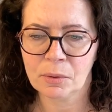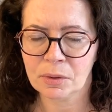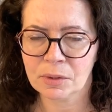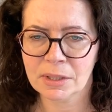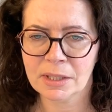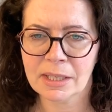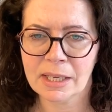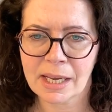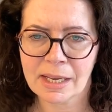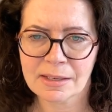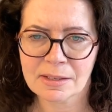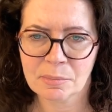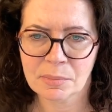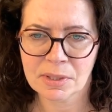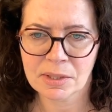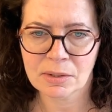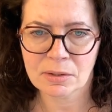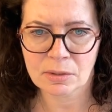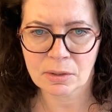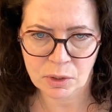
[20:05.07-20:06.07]
body has
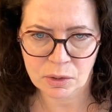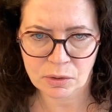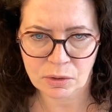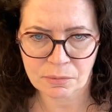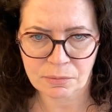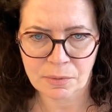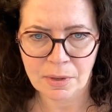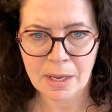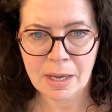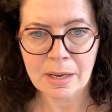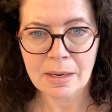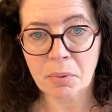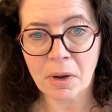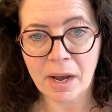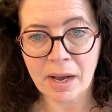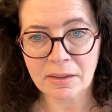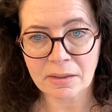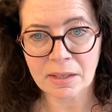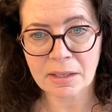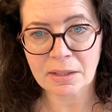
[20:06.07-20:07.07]
been cut off. But
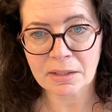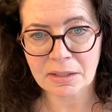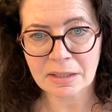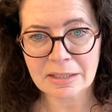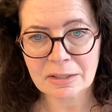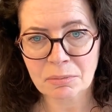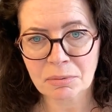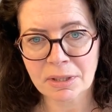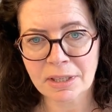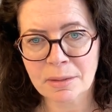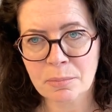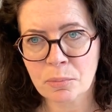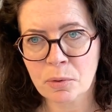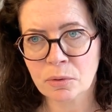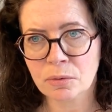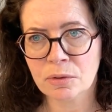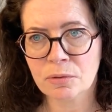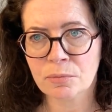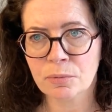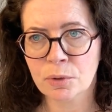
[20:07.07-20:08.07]
I think it's really
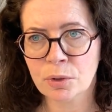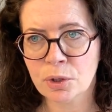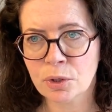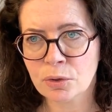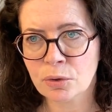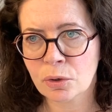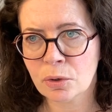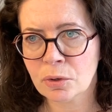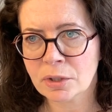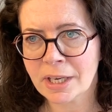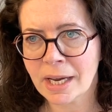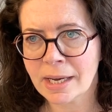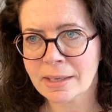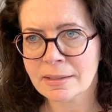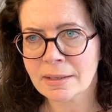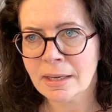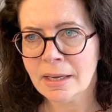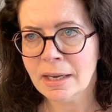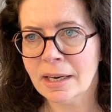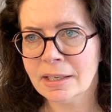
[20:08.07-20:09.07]
important for you to look
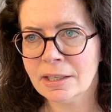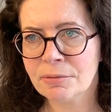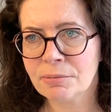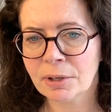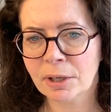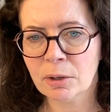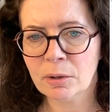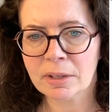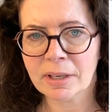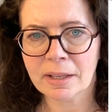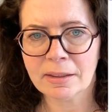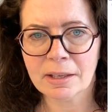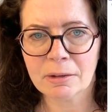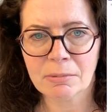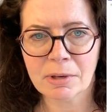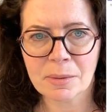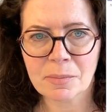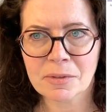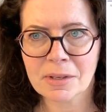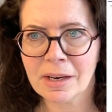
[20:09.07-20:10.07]
at. And if we look at the
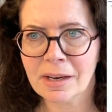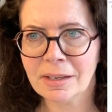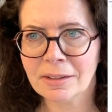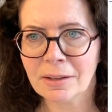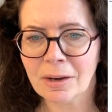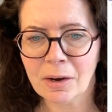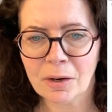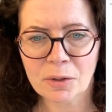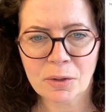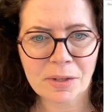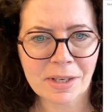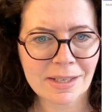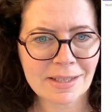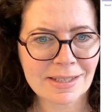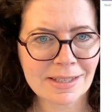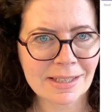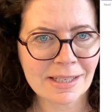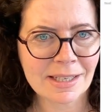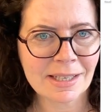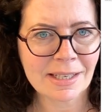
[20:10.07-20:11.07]
website, all you can
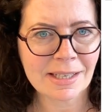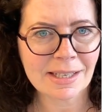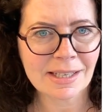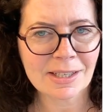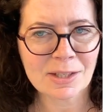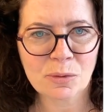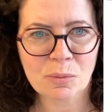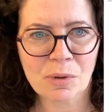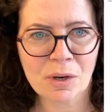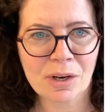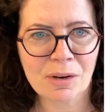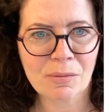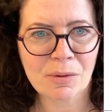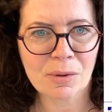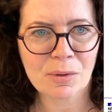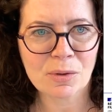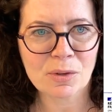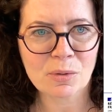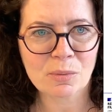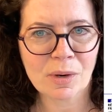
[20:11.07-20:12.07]
see it's one of
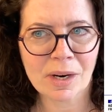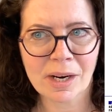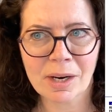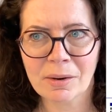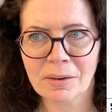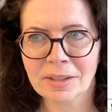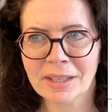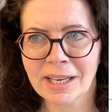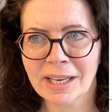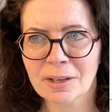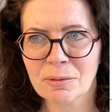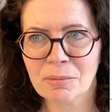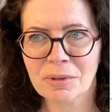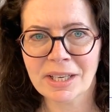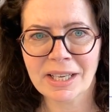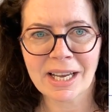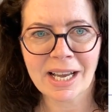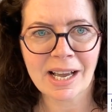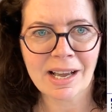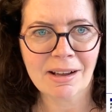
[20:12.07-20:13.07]
those where again
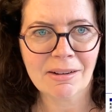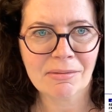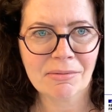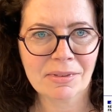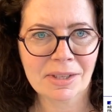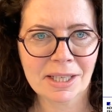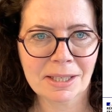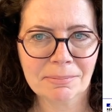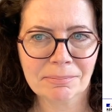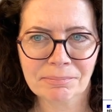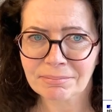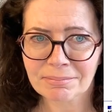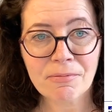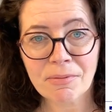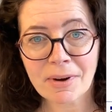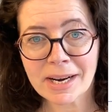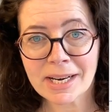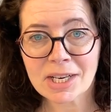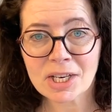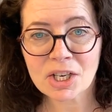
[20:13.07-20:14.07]
we have the
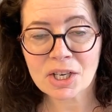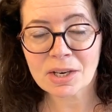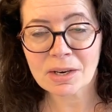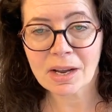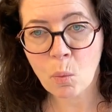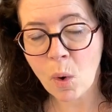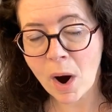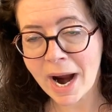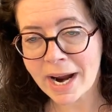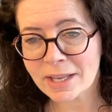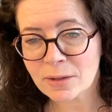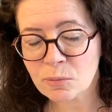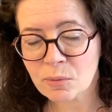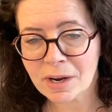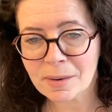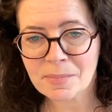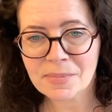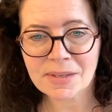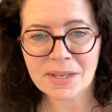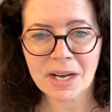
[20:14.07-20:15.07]
French white
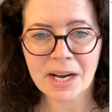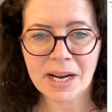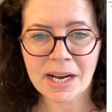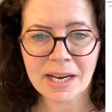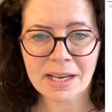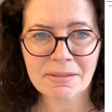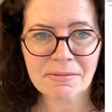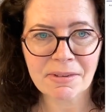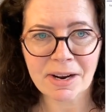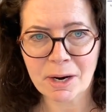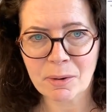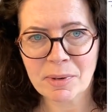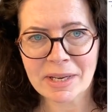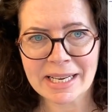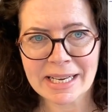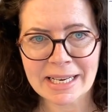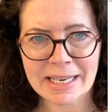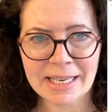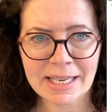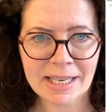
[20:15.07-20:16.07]
website,
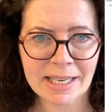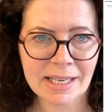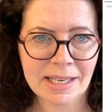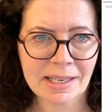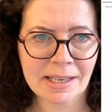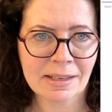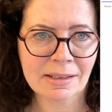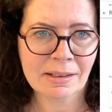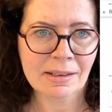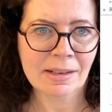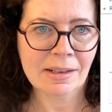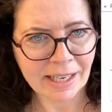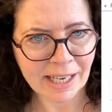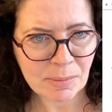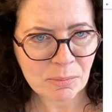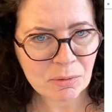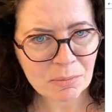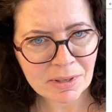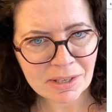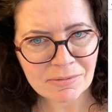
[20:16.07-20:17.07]
very clear,
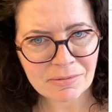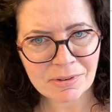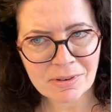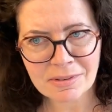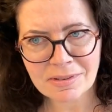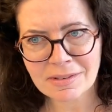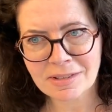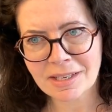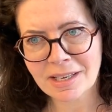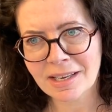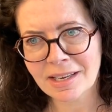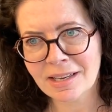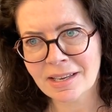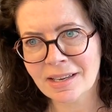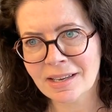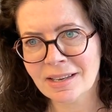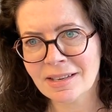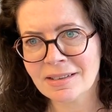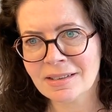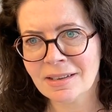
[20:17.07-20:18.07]
République
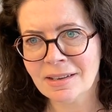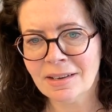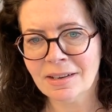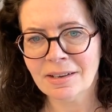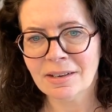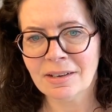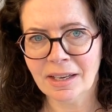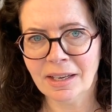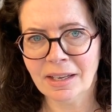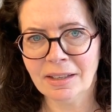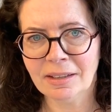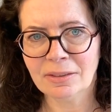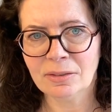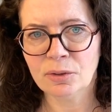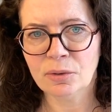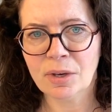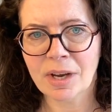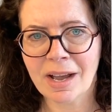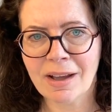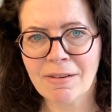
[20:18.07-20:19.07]
Française, and
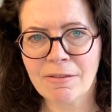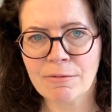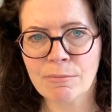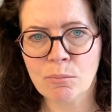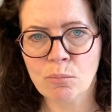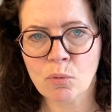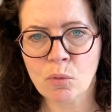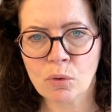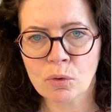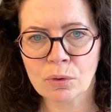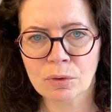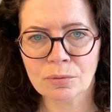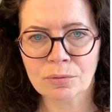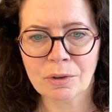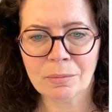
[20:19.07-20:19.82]
you have Mon Compte